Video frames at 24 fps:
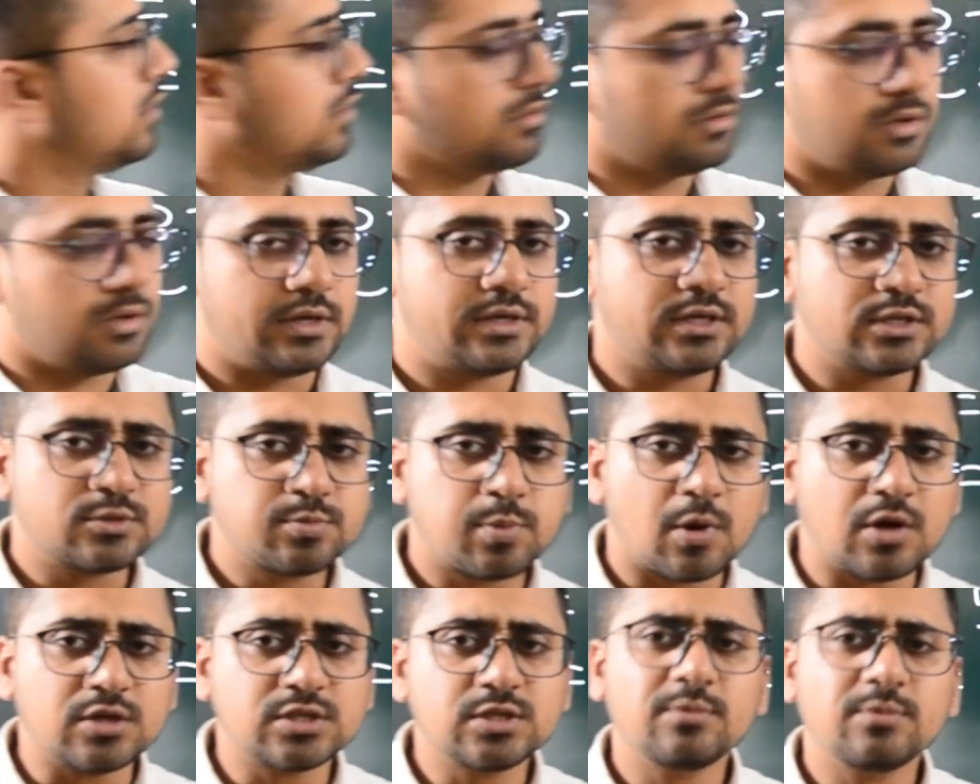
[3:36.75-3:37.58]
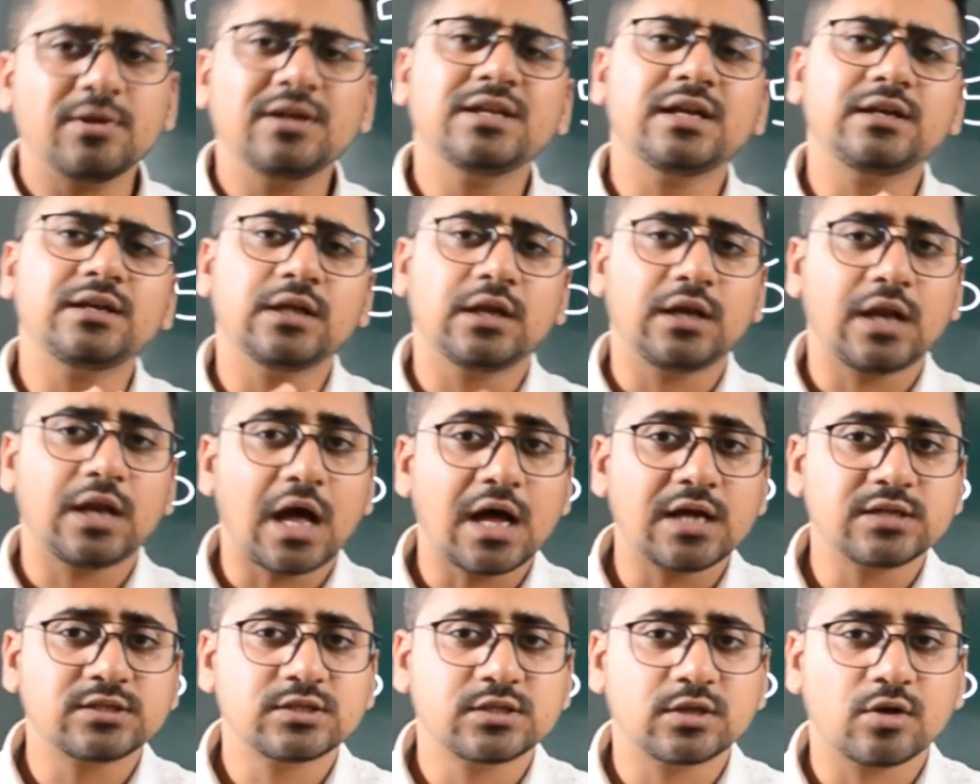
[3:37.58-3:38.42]
it is possible that the
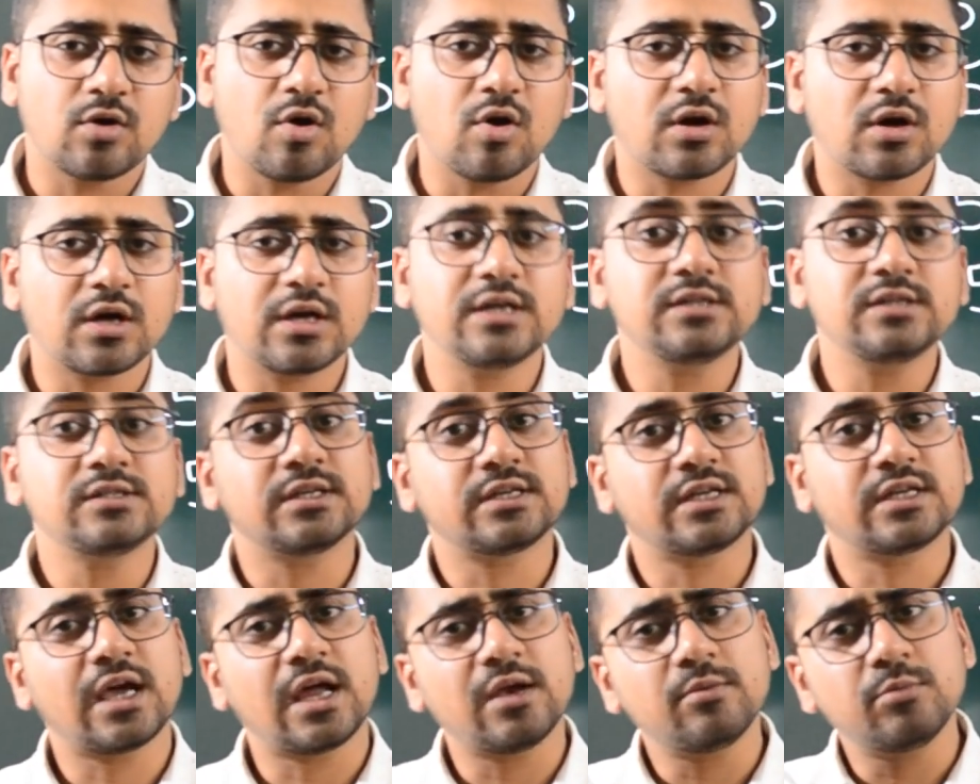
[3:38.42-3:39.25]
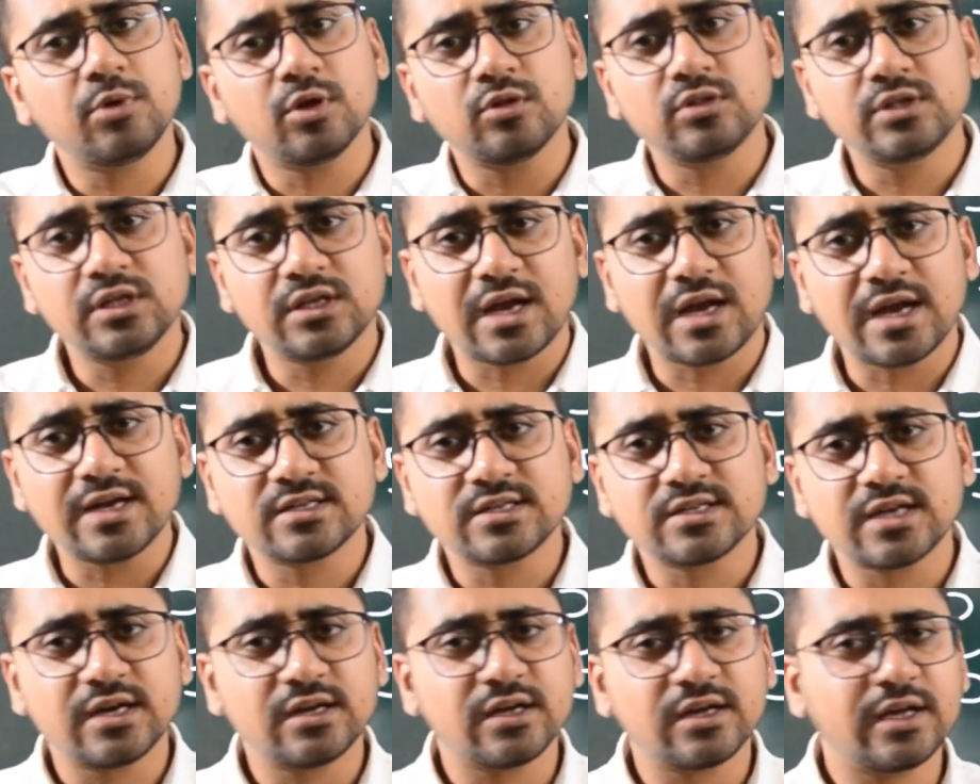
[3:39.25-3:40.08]
last occurrence, it can be on the right
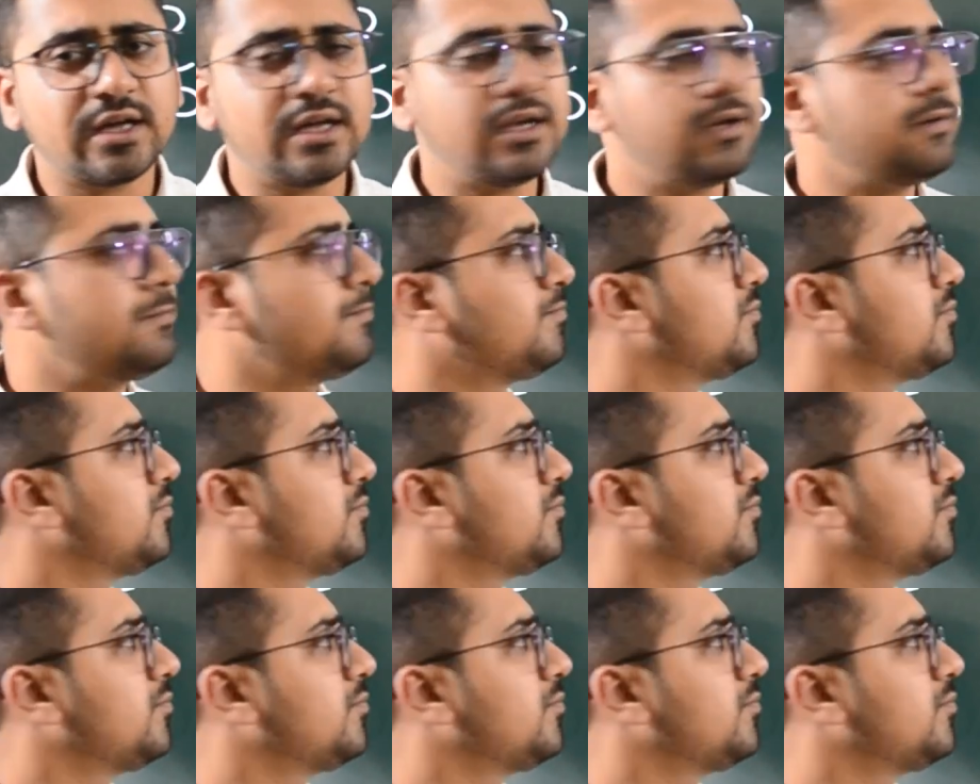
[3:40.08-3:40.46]
side again.